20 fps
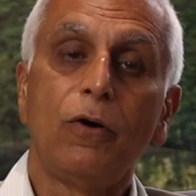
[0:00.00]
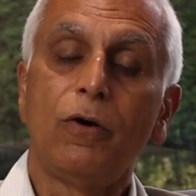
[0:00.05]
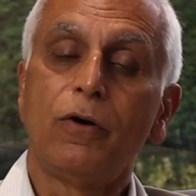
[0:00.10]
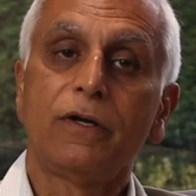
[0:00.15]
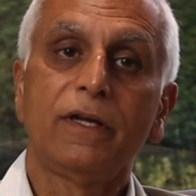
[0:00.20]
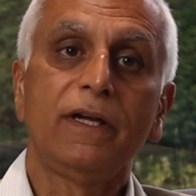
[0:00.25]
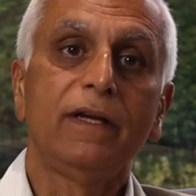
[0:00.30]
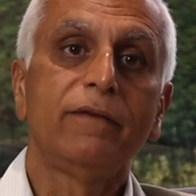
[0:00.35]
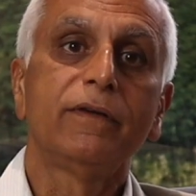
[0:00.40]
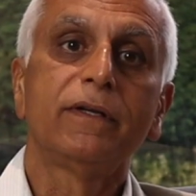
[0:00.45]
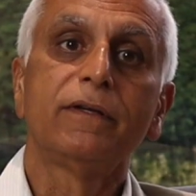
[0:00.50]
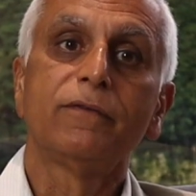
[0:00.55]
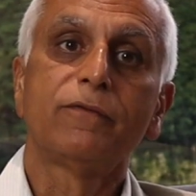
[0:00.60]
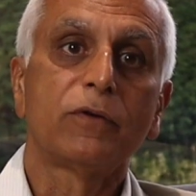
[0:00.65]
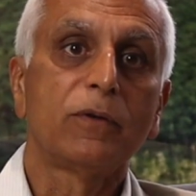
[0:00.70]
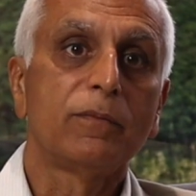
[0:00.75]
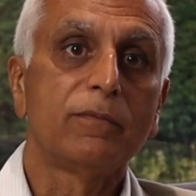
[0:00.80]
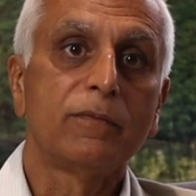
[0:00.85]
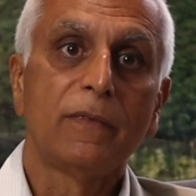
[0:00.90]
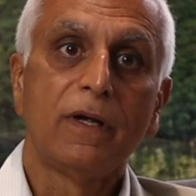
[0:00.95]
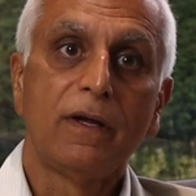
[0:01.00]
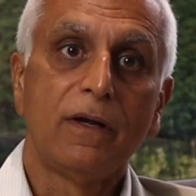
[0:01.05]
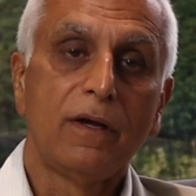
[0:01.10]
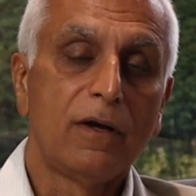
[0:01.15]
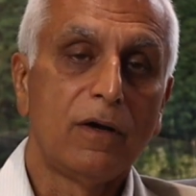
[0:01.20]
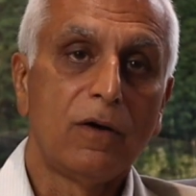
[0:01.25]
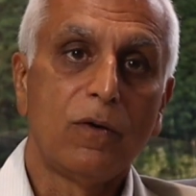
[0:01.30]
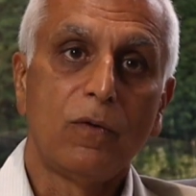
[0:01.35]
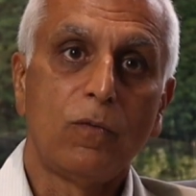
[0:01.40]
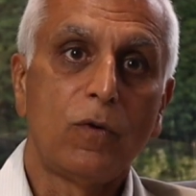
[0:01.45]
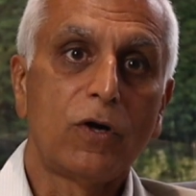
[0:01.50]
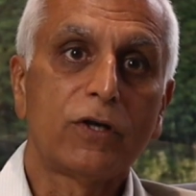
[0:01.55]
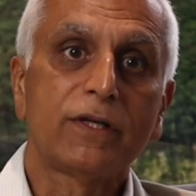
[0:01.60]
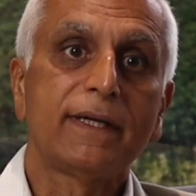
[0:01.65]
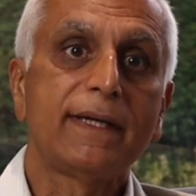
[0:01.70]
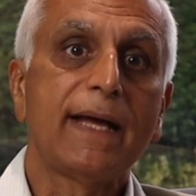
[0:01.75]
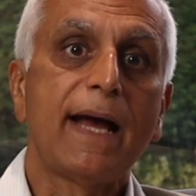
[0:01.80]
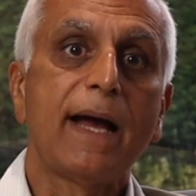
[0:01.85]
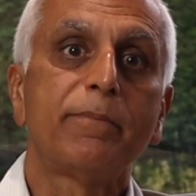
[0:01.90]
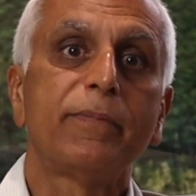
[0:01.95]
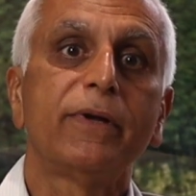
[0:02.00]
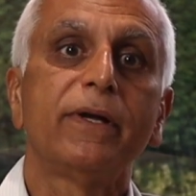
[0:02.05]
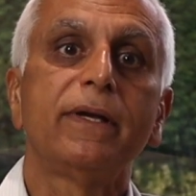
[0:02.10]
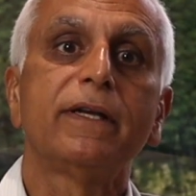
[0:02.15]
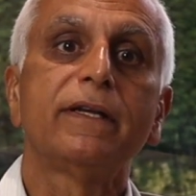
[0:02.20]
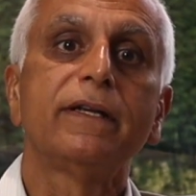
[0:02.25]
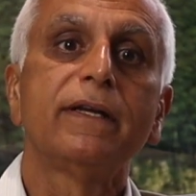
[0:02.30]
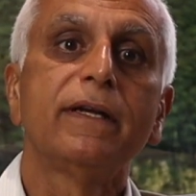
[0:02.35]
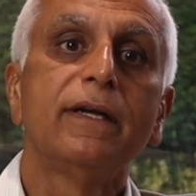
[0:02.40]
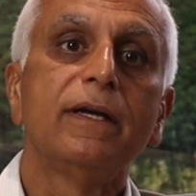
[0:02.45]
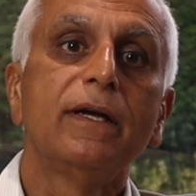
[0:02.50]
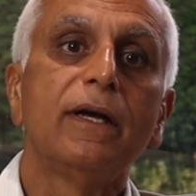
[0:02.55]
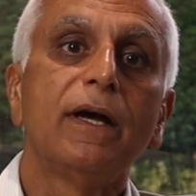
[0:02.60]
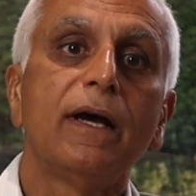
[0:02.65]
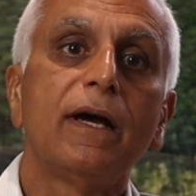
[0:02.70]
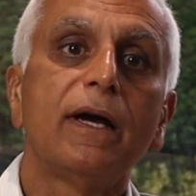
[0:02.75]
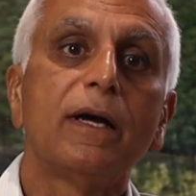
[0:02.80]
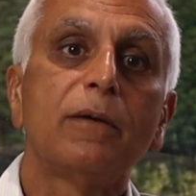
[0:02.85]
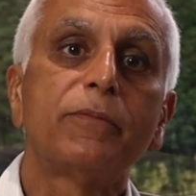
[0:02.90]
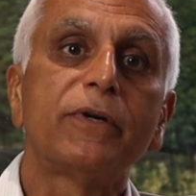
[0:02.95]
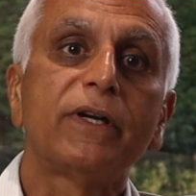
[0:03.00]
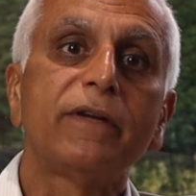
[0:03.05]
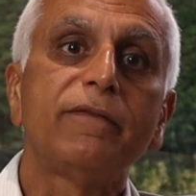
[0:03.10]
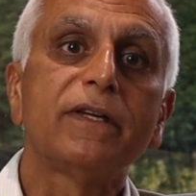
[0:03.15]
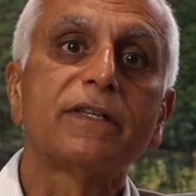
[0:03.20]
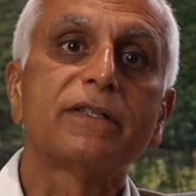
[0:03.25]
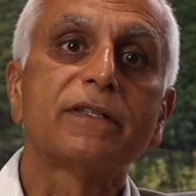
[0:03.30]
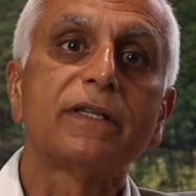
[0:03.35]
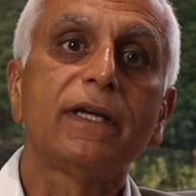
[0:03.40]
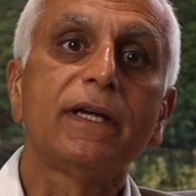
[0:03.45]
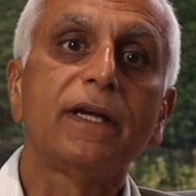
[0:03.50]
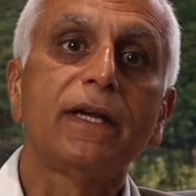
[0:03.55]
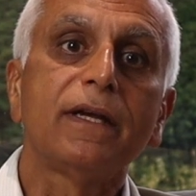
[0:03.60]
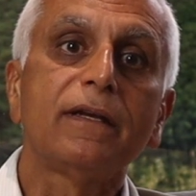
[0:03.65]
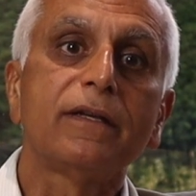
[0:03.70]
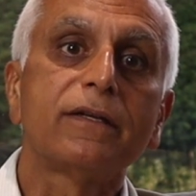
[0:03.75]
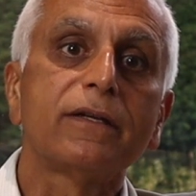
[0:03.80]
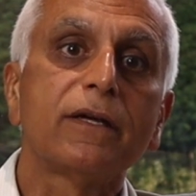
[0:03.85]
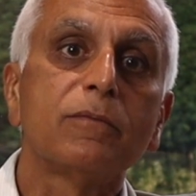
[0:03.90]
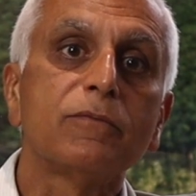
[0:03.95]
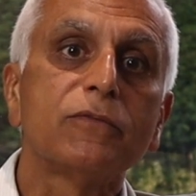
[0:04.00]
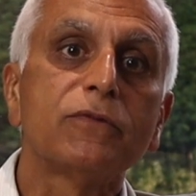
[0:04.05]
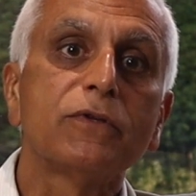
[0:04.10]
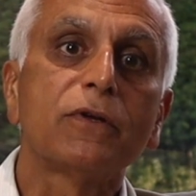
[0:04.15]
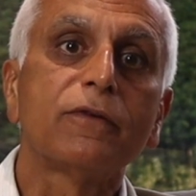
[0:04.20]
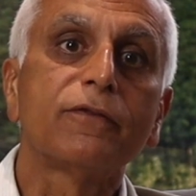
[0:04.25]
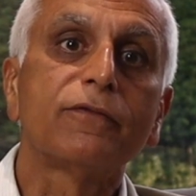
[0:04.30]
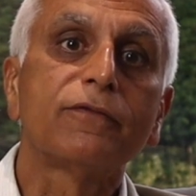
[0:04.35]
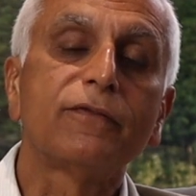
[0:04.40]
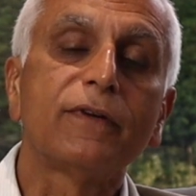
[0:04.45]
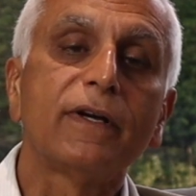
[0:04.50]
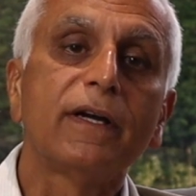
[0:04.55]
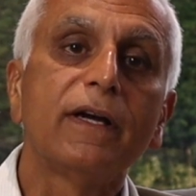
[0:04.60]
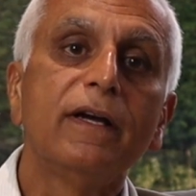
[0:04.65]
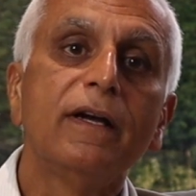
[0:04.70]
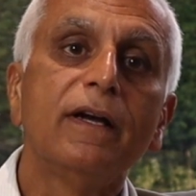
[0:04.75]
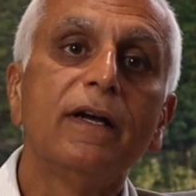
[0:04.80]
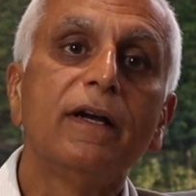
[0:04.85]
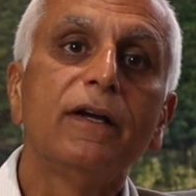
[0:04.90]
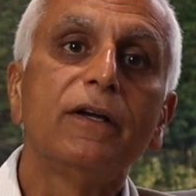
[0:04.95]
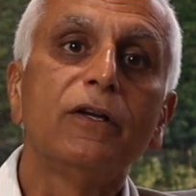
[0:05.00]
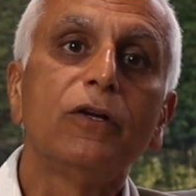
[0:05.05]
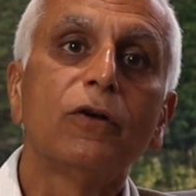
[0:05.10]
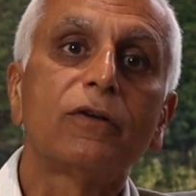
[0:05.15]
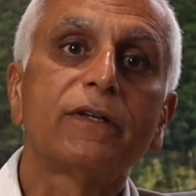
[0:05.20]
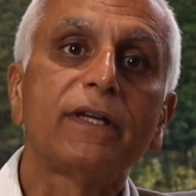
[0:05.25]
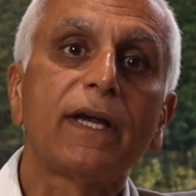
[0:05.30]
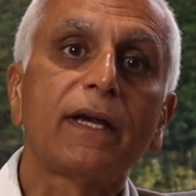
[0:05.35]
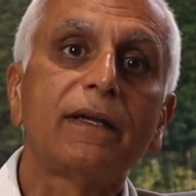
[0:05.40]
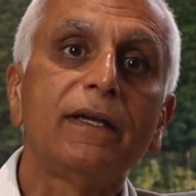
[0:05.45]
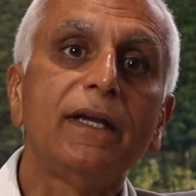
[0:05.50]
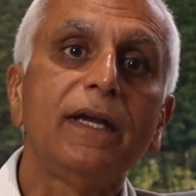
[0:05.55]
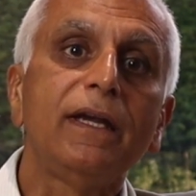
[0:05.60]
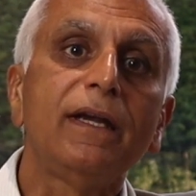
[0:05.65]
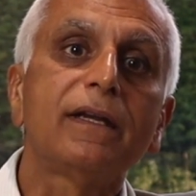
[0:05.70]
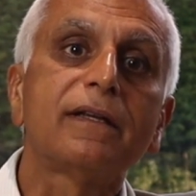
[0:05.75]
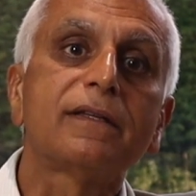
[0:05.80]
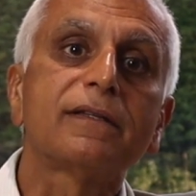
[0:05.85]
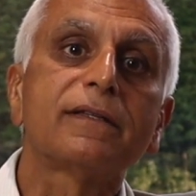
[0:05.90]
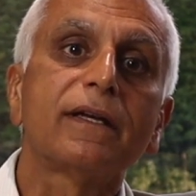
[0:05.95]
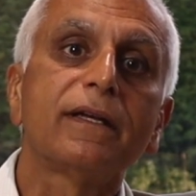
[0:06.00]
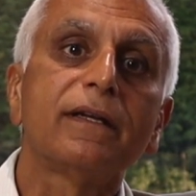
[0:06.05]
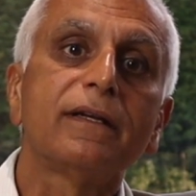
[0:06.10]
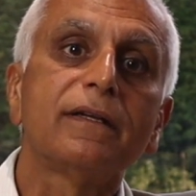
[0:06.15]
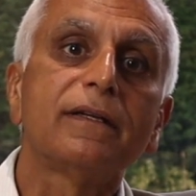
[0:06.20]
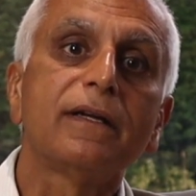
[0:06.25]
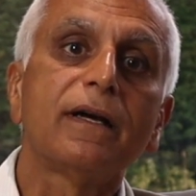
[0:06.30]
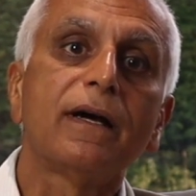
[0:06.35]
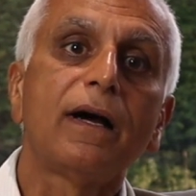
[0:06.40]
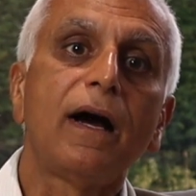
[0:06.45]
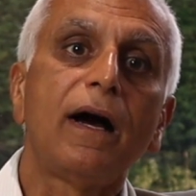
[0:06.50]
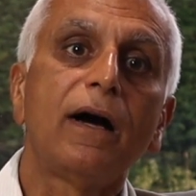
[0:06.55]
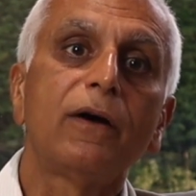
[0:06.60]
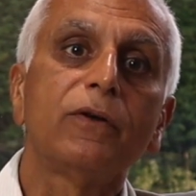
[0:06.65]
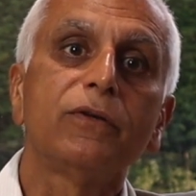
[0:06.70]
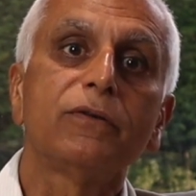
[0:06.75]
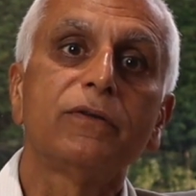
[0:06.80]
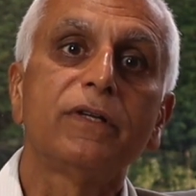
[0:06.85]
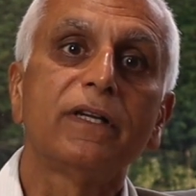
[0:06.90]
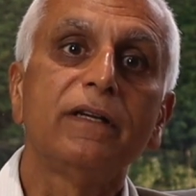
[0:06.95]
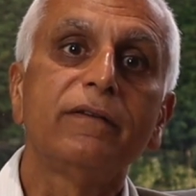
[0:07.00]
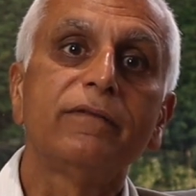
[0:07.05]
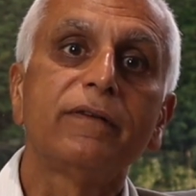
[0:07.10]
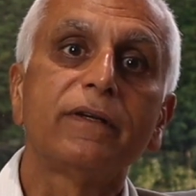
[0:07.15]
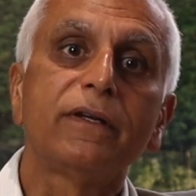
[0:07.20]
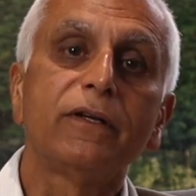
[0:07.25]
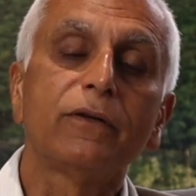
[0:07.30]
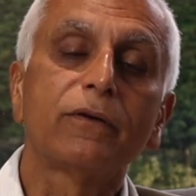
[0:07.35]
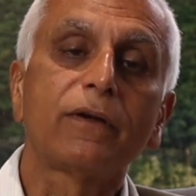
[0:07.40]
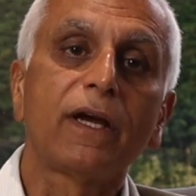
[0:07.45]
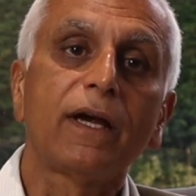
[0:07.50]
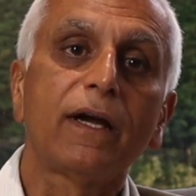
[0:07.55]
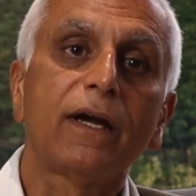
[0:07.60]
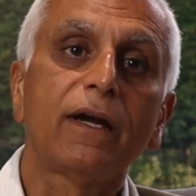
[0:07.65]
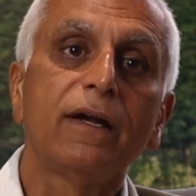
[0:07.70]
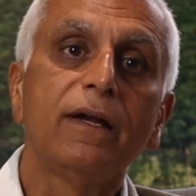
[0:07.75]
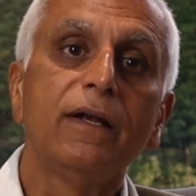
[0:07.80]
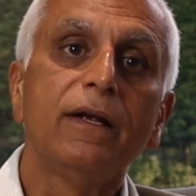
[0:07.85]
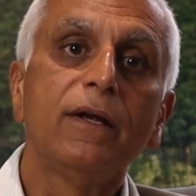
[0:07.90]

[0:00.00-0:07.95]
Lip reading: or even from what had happened previously in terms of your techniques and how you delivered your care.